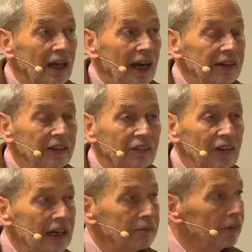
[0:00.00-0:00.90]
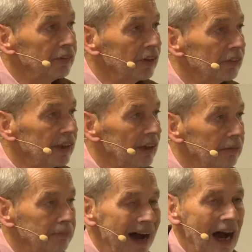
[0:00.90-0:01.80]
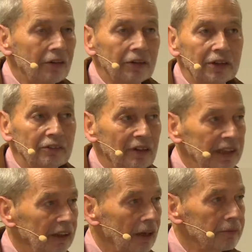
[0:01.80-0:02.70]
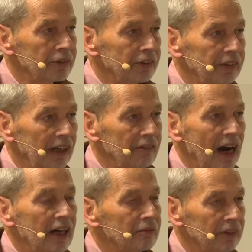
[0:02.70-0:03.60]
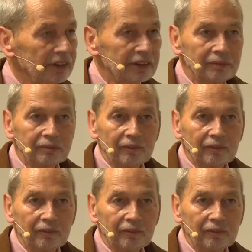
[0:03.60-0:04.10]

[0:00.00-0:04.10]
an incredible degree of power when it comes to the environment.